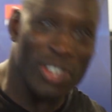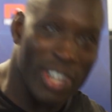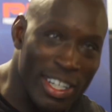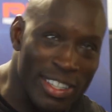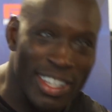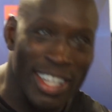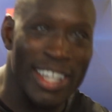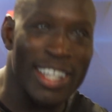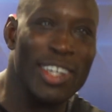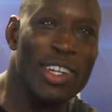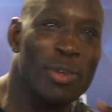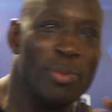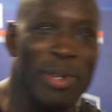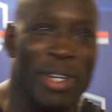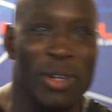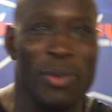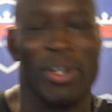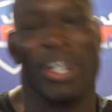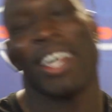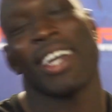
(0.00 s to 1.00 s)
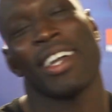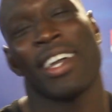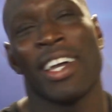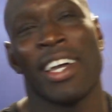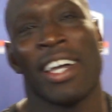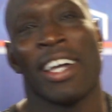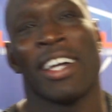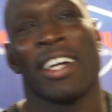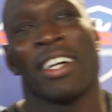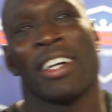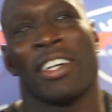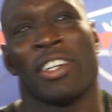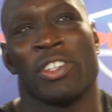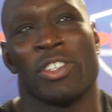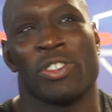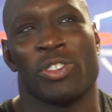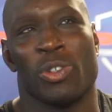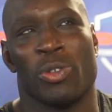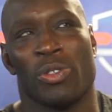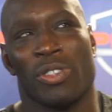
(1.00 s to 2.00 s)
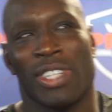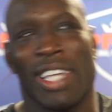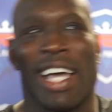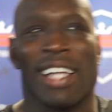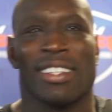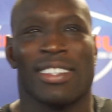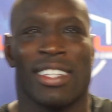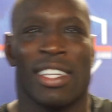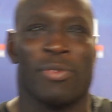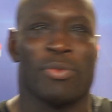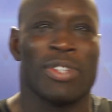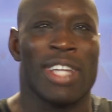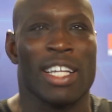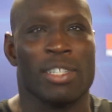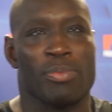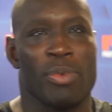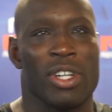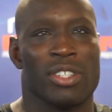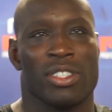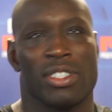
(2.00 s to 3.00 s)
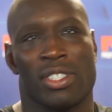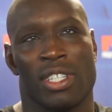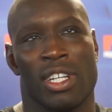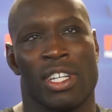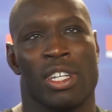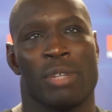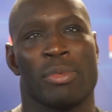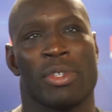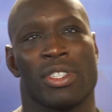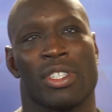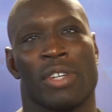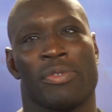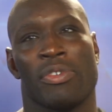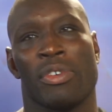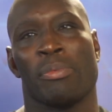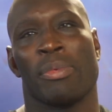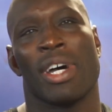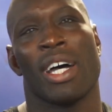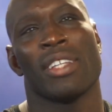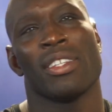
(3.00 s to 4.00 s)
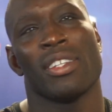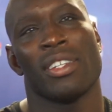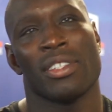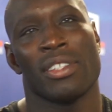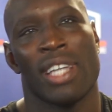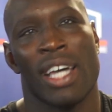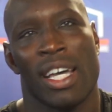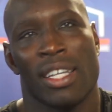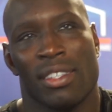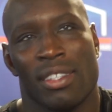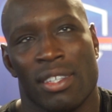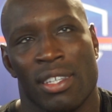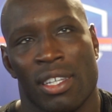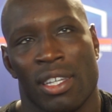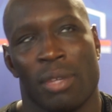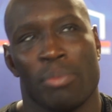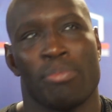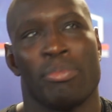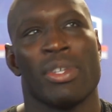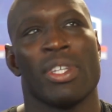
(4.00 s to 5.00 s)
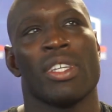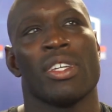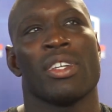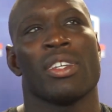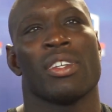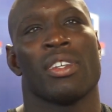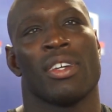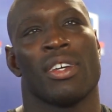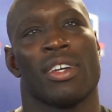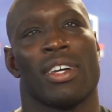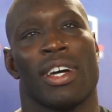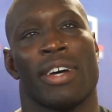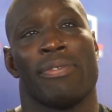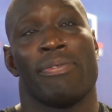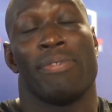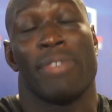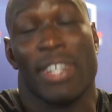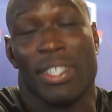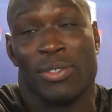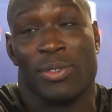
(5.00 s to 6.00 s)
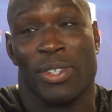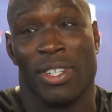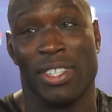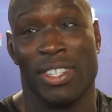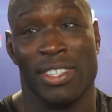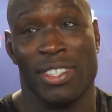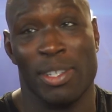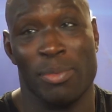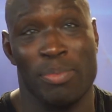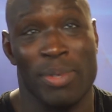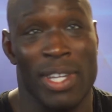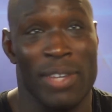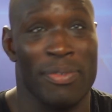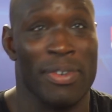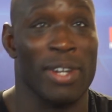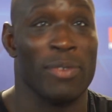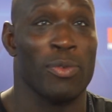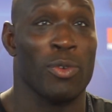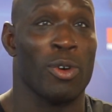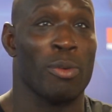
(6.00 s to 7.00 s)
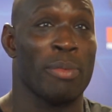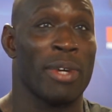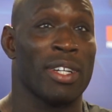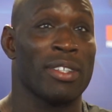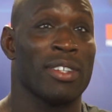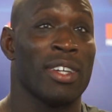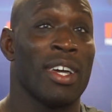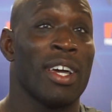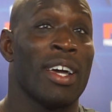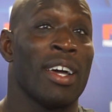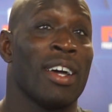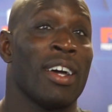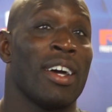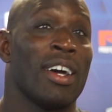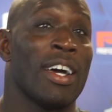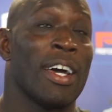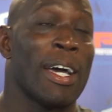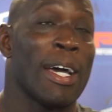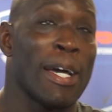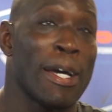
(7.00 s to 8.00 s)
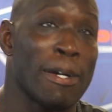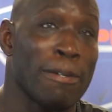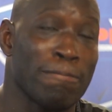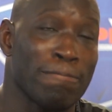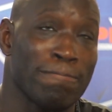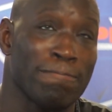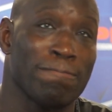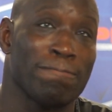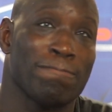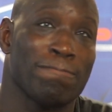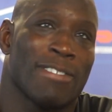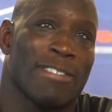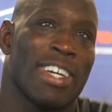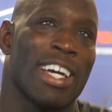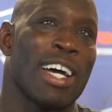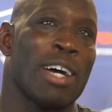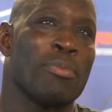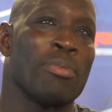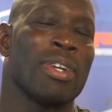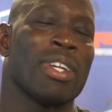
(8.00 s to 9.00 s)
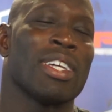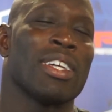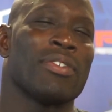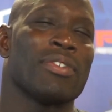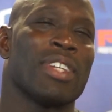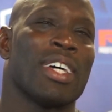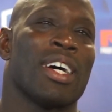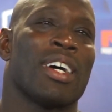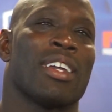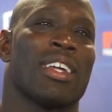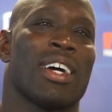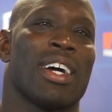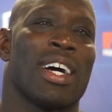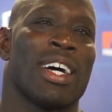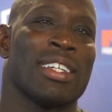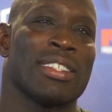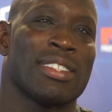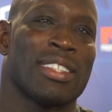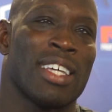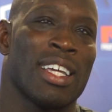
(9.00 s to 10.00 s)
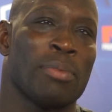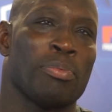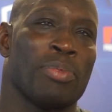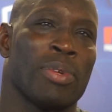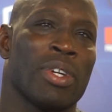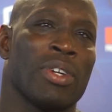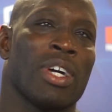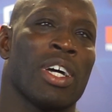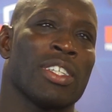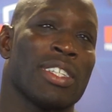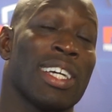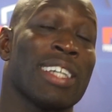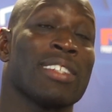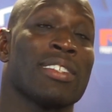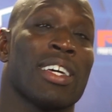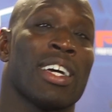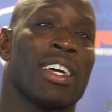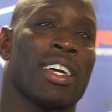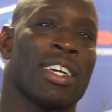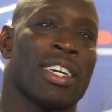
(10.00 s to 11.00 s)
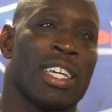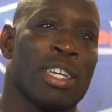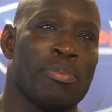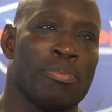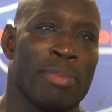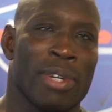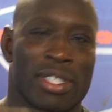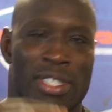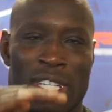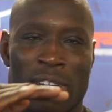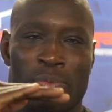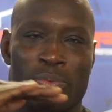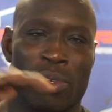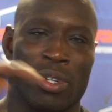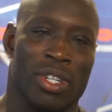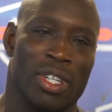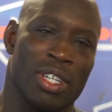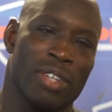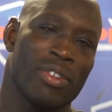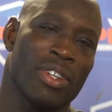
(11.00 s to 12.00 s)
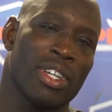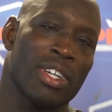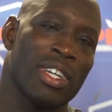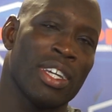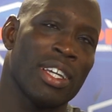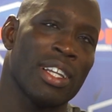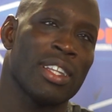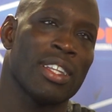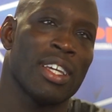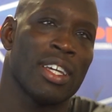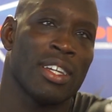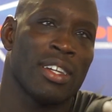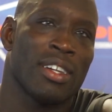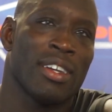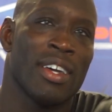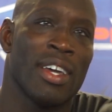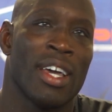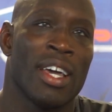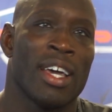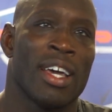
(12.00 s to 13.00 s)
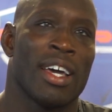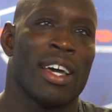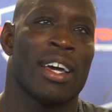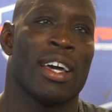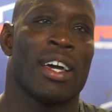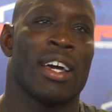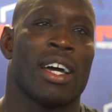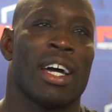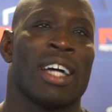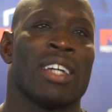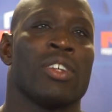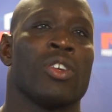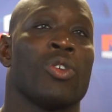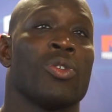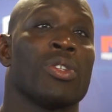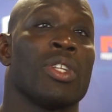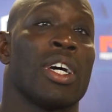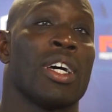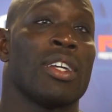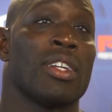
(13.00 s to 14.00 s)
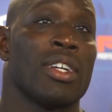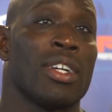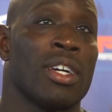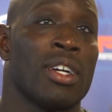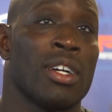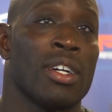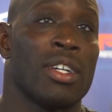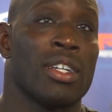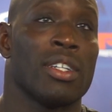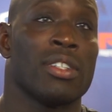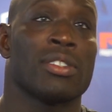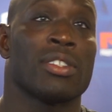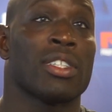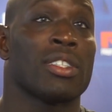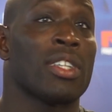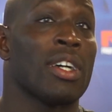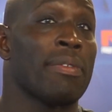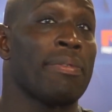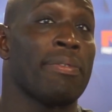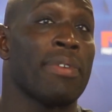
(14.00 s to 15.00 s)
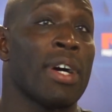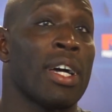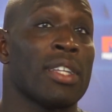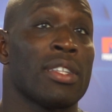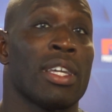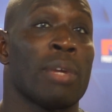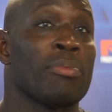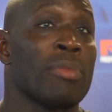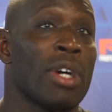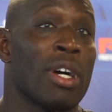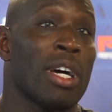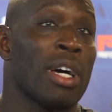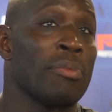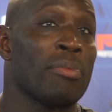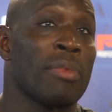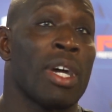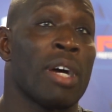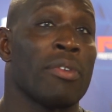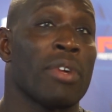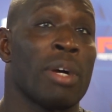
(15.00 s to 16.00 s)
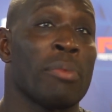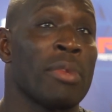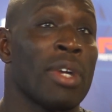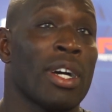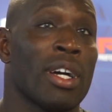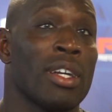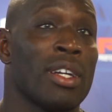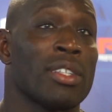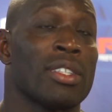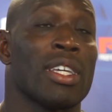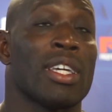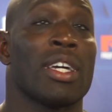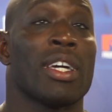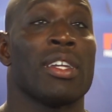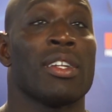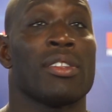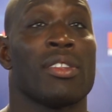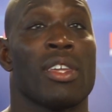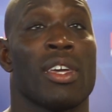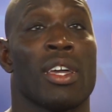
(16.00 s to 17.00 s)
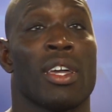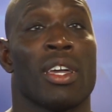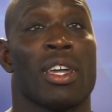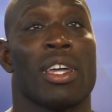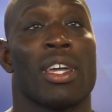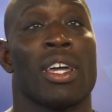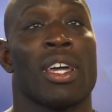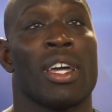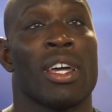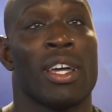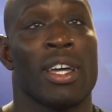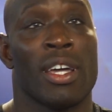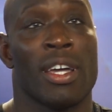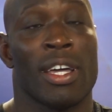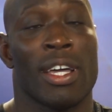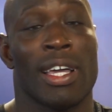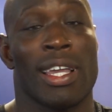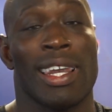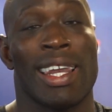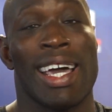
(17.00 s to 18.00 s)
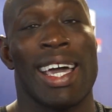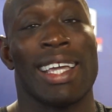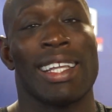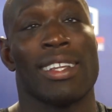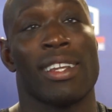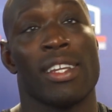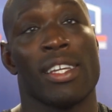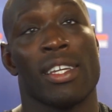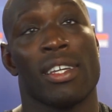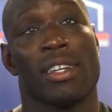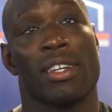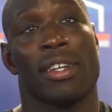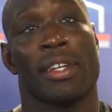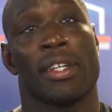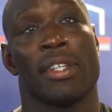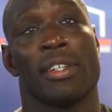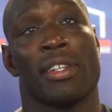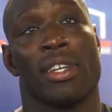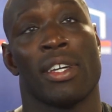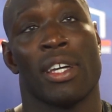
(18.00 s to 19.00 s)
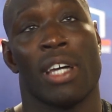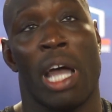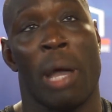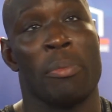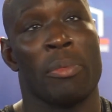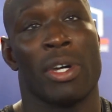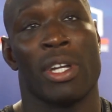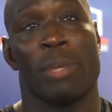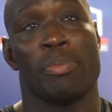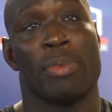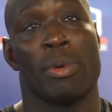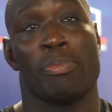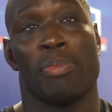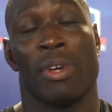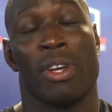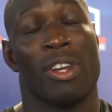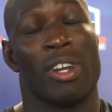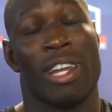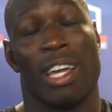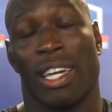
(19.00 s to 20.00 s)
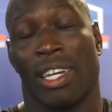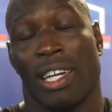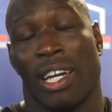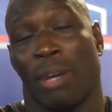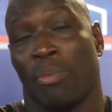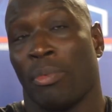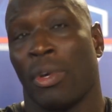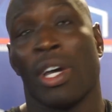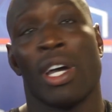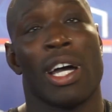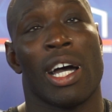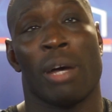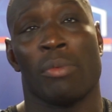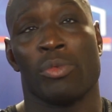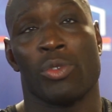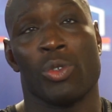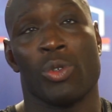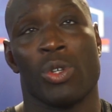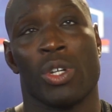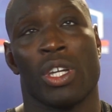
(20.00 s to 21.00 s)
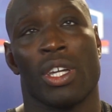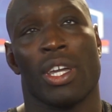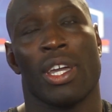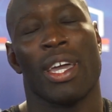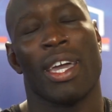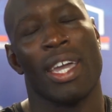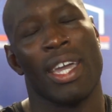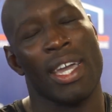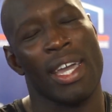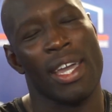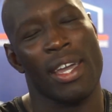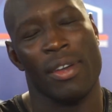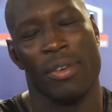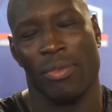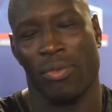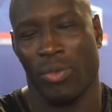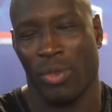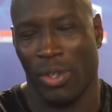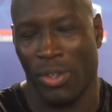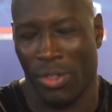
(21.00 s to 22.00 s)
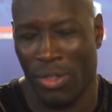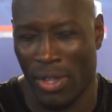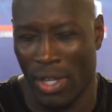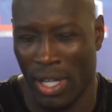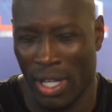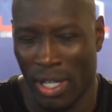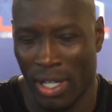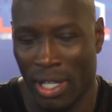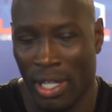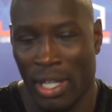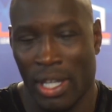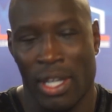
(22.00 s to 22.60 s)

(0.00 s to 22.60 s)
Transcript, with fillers: cut a little bit of like? So that that process is a little bit different. But other than that, being a veteran in the PFL format. Um, I believe that I still pre- I, I, I, keep myself pretty even keeled, and uh, I know that uh, it's a tough fight. I'm not I'm not I'm not gonna take anything uh, lightly, and uh, I'm gonna prepare. Like I'm I'm doing everything,